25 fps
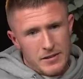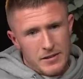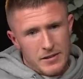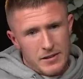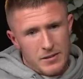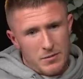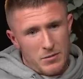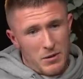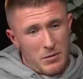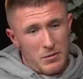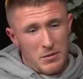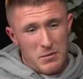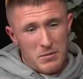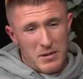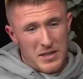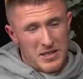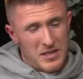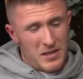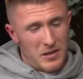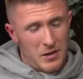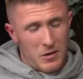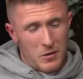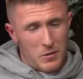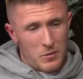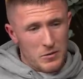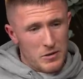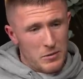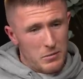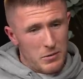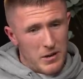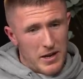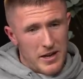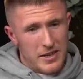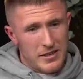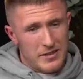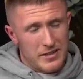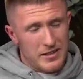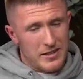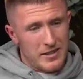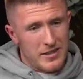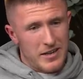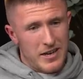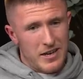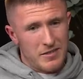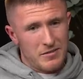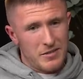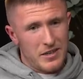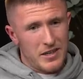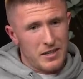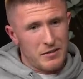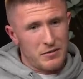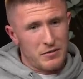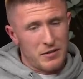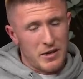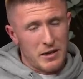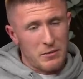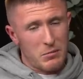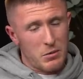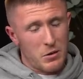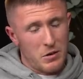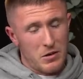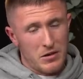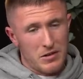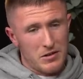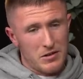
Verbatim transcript: Probably missing loads of players, lad. I can't really think, but...